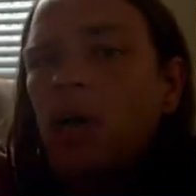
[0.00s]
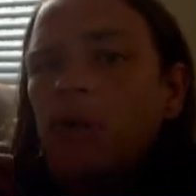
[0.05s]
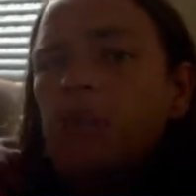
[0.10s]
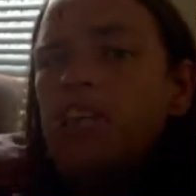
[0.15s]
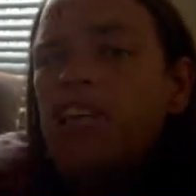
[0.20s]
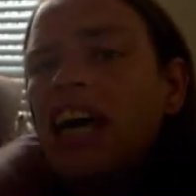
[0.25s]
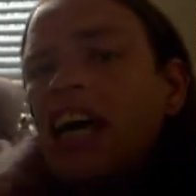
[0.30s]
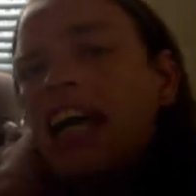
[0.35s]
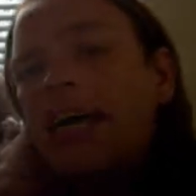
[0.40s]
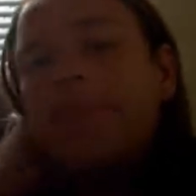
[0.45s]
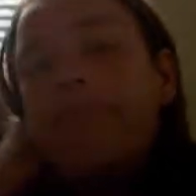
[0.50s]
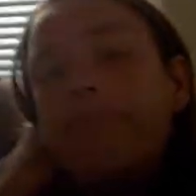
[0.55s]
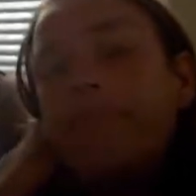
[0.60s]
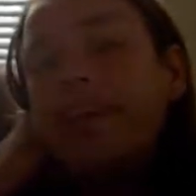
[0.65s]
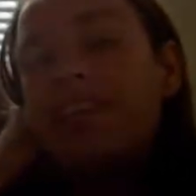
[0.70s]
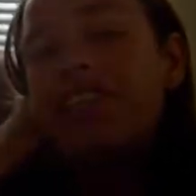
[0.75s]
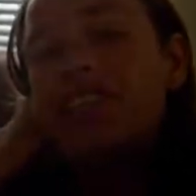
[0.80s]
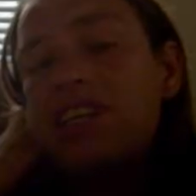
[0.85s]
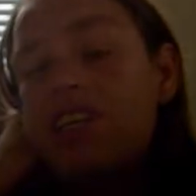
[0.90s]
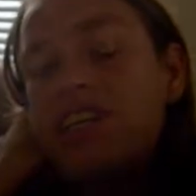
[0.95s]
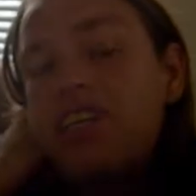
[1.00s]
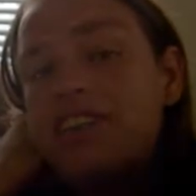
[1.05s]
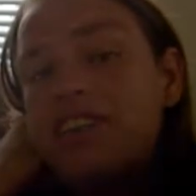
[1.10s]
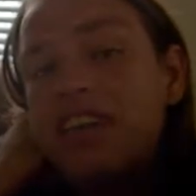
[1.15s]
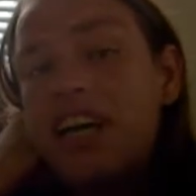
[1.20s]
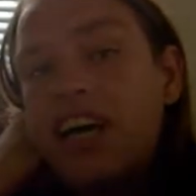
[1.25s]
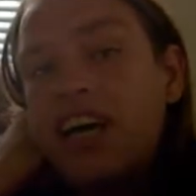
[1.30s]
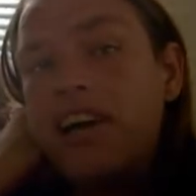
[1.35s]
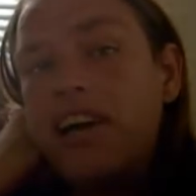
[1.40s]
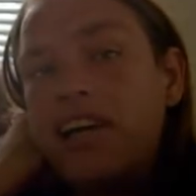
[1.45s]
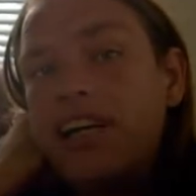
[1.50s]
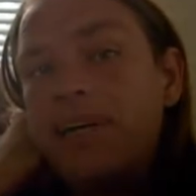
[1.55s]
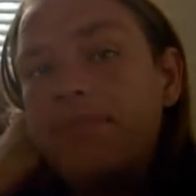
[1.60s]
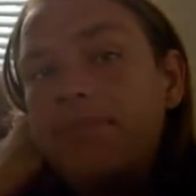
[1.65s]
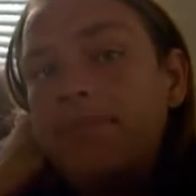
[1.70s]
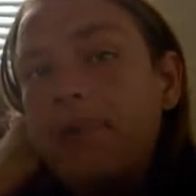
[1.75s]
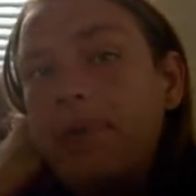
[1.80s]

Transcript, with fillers: was kind of mentioned um,